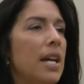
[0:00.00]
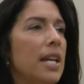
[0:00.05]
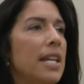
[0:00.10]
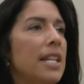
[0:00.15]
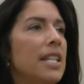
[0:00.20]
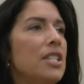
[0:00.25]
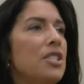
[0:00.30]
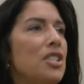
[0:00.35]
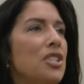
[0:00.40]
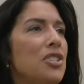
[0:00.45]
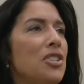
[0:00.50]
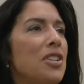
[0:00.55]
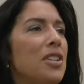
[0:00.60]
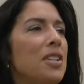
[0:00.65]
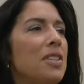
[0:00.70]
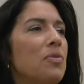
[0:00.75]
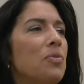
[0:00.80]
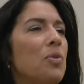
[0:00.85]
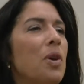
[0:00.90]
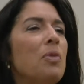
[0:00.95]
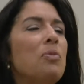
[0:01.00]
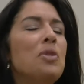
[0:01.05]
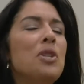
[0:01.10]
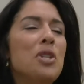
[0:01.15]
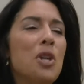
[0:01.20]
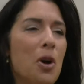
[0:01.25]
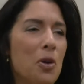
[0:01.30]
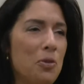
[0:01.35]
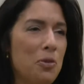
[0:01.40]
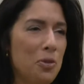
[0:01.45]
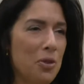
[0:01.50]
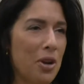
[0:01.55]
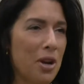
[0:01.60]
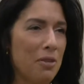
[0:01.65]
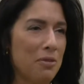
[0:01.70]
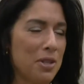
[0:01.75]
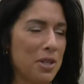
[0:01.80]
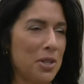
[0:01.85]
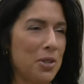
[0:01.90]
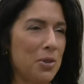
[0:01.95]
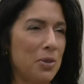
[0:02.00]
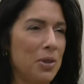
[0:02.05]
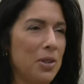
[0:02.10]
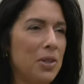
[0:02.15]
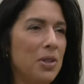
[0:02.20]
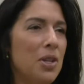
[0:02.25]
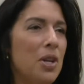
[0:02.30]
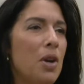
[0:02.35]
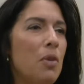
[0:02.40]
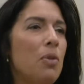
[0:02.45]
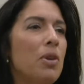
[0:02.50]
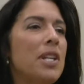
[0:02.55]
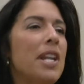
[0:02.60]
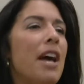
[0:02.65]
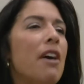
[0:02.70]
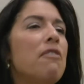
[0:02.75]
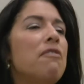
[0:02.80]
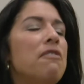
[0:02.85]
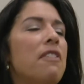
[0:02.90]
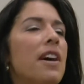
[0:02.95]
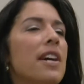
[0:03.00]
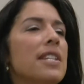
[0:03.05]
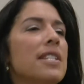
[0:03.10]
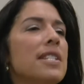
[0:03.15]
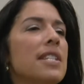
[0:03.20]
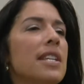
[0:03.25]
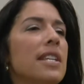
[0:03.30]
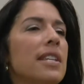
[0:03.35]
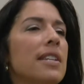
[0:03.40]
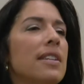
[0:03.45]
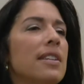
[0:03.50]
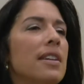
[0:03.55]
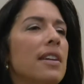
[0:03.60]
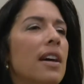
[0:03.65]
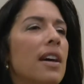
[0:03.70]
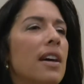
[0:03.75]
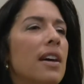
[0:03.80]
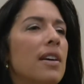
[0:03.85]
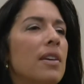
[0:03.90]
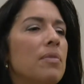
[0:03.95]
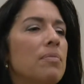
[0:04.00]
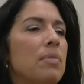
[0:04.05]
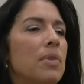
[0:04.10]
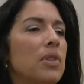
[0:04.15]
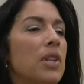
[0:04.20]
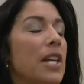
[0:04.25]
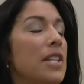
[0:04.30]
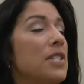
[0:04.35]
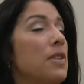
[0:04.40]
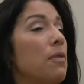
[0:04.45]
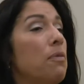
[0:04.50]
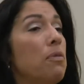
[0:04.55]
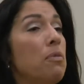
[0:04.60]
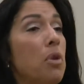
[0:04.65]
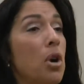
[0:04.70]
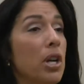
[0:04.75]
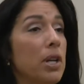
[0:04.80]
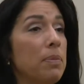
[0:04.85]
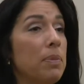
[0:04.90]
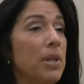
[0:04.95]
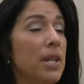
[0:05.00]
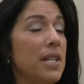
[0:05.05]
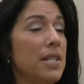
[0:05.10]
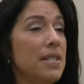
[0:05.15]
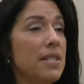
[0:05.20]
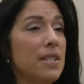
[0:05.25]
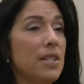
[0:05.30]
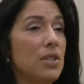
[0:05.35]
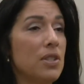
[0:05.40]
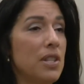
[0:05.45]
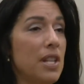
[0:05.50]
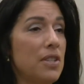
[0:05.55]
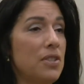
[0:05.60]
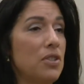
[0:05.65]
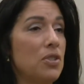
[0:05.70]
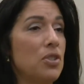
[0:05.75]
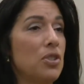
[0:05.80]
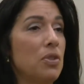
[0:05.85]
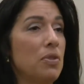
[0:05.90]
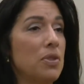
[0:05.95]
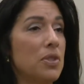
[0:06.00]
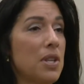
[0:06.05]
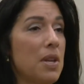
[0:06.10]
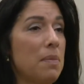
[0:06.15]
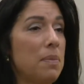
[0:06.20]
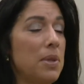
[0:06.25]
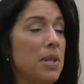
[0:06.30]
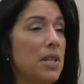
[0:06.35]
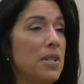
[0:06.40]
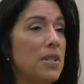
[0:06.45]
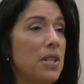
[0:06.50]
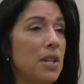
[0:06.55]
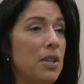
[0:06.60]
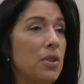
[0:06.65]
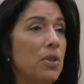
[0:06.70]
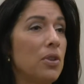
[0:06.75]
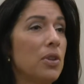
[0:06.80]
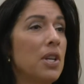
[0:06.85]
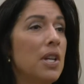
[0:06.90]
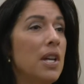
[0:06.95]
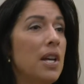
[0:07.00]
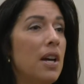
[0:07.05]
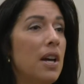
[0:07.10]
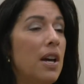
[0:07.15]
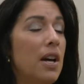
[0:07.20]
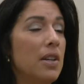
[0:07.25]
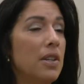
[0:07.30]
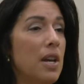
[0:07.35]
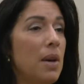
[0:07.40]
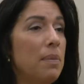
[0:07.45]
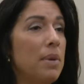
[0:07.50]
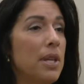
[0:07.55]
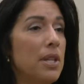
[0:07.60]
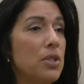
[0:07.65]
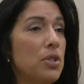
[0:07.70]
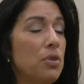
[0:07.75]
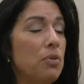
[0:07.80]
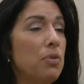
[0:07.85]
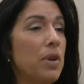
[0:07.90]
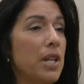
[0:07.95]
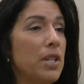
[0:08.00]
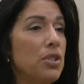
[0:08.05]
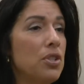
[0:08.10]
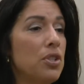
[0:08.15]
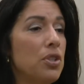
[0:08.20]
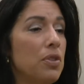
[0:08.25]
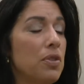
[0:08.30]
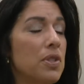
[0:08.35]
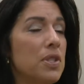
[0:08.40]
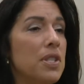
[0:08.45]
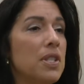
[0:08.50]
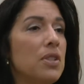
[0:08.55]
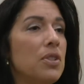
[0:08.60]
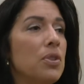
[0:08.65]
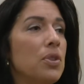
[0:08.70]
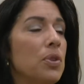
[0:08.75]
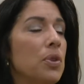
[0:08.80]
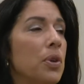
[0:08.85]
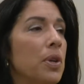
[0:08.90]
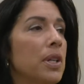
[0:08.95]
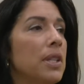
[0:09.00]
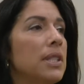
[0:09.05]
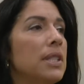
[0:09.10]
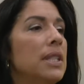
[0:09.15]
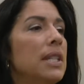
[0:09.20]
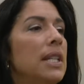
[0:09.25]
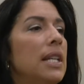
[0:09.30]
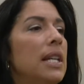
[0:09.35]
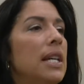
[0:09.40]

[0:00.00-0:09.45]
In addition, when we go for our renewal, we're now finding less of a marketplace. There's less insurance companies that are coming in to write insurance in New York.